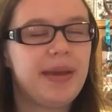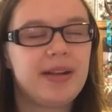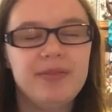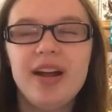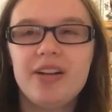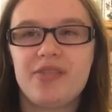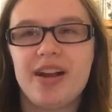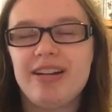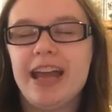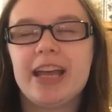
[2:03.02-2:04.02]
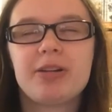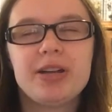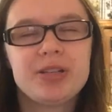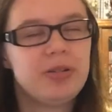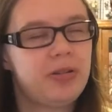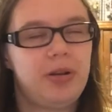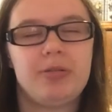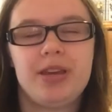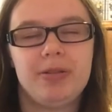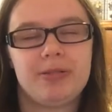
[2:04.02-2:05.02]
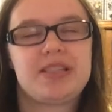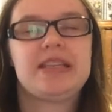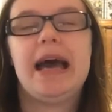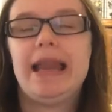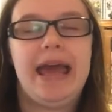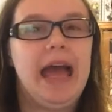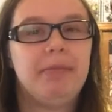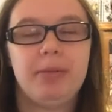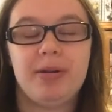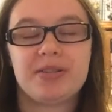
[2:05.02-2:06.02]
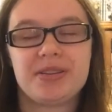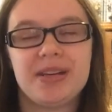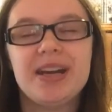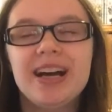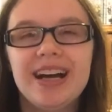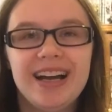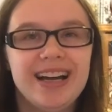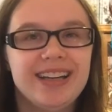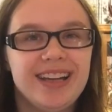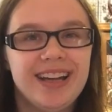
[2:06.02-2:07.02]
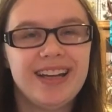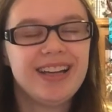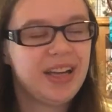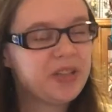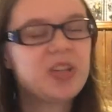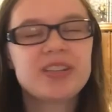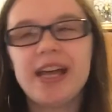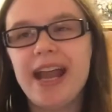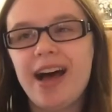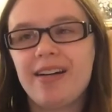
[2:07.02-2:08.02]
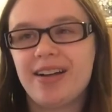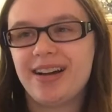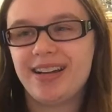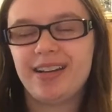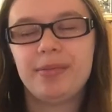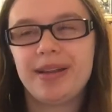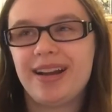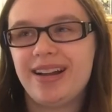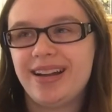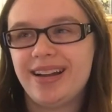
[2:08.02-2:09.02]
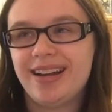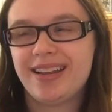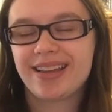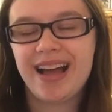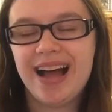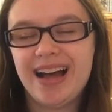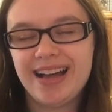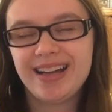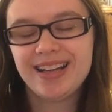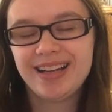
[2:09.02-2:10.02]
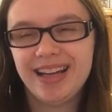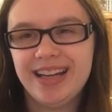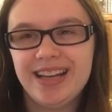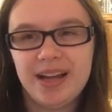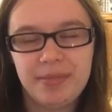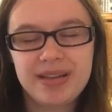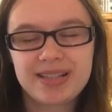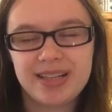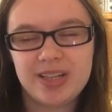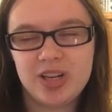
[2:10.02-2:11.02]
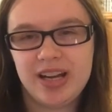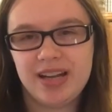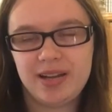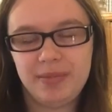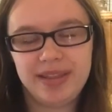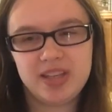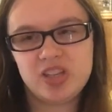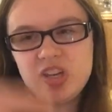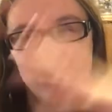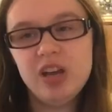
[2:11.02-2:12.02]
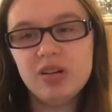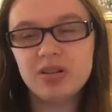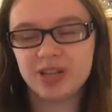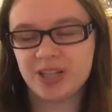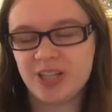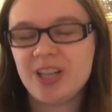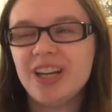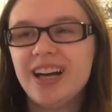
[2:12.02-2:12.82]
made him very, very angry. Todoroki was not a happy person. And, he took that out on a little bit on, the guy, and, basically, made this huge,